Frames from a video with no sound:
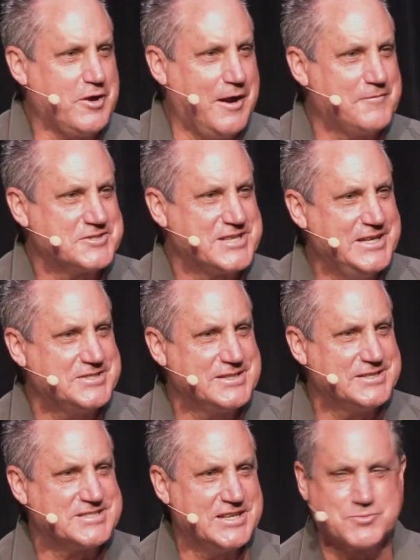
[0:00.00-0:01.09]
conversation
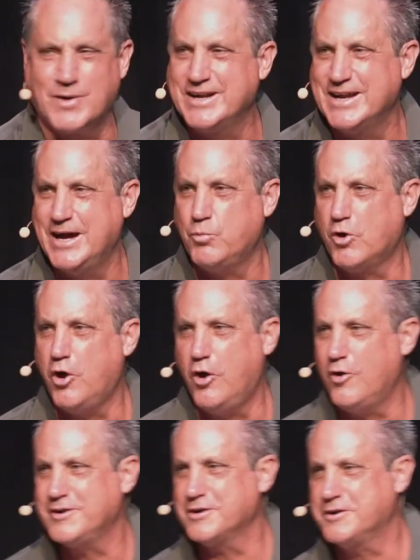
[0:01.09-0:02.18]
that says right now we're
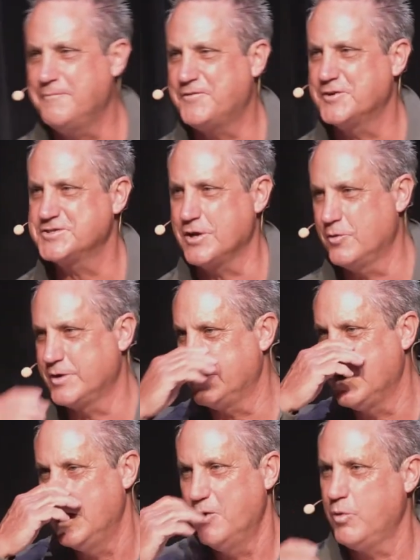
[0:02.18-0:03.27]
all in a comfort zone, and
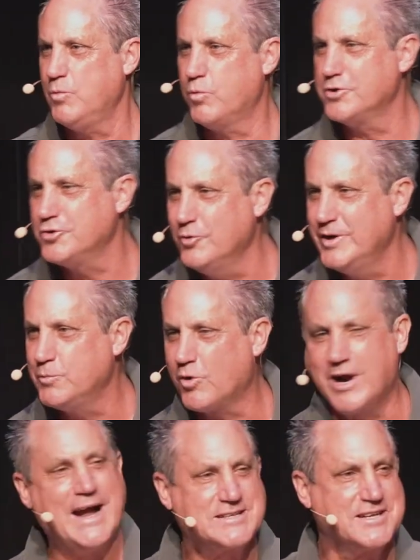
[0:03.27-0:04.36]
what we're doing, we're
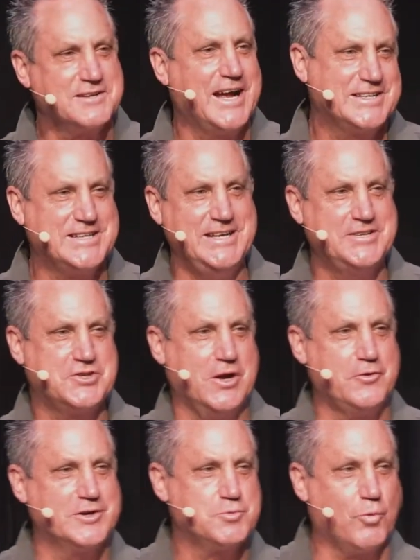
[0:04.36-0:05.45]
acting like to each
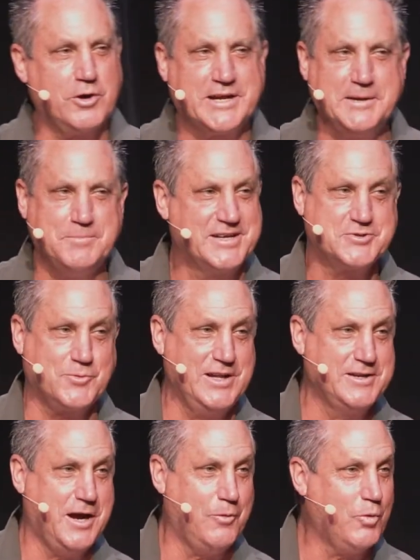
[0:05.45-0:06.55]
other it's working, but it's
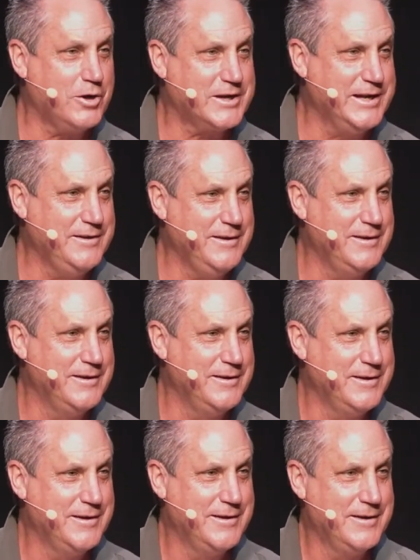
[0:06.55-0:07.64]
really not working.
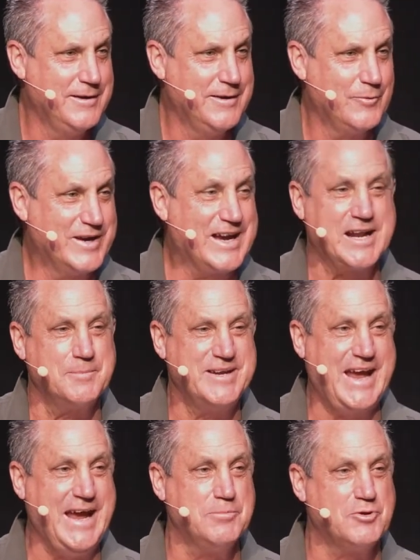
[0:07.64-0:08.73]
We got to be
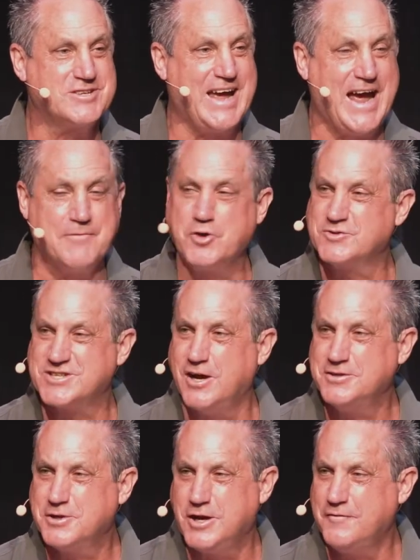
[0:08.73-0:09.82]
able to have those
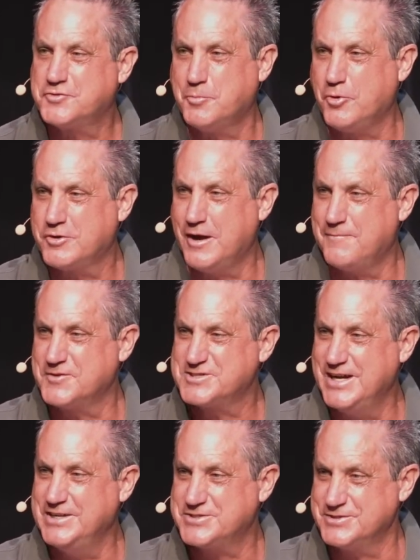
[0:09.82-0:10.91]
uncomfortable
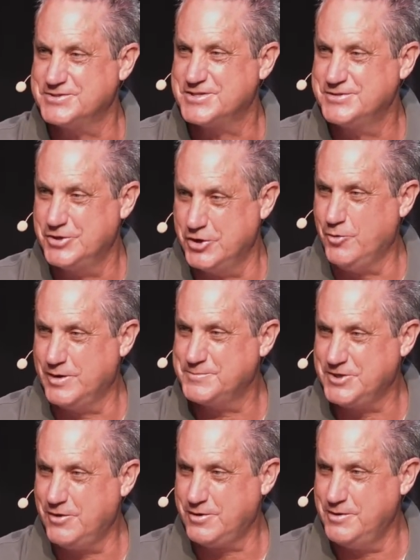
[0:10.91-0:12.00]
conversations. Do you know what I'm
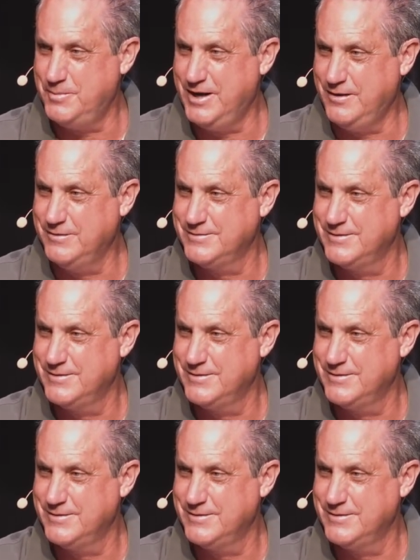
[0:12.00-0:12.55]
talking about?